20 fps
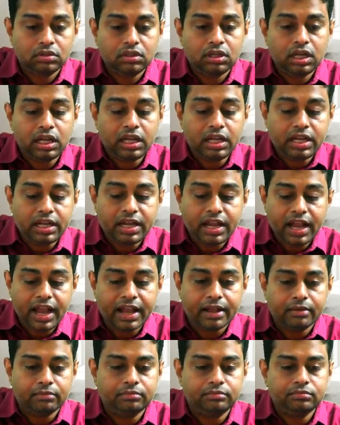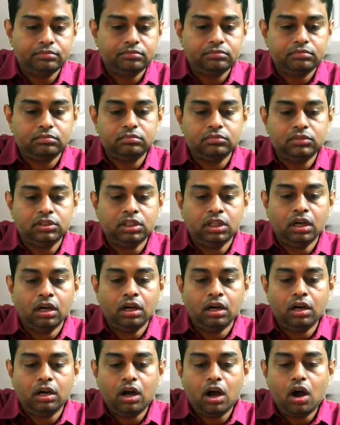A,
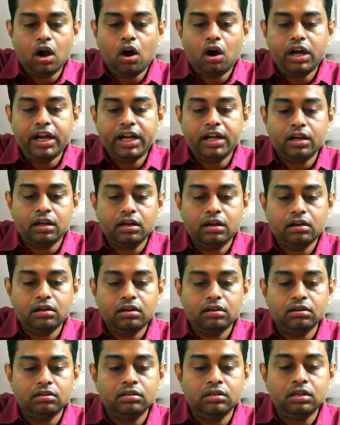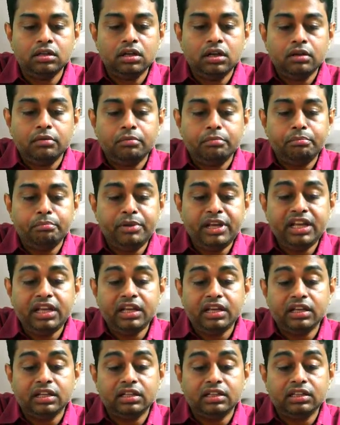the auditor. B,
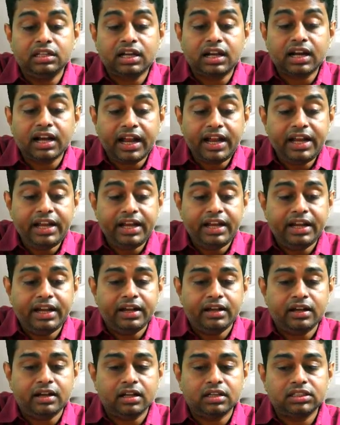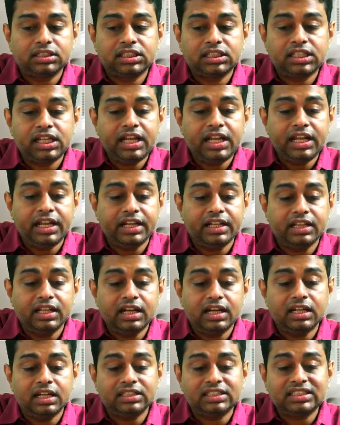the client. C,
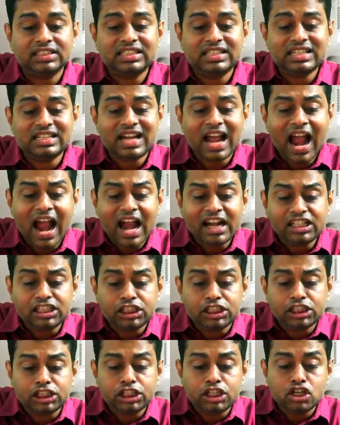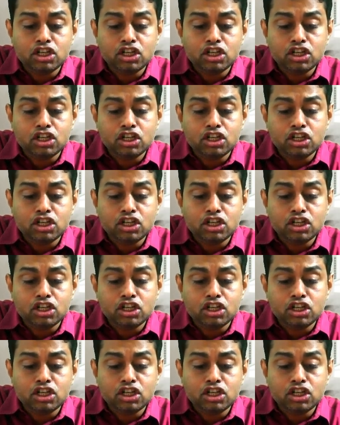the statute.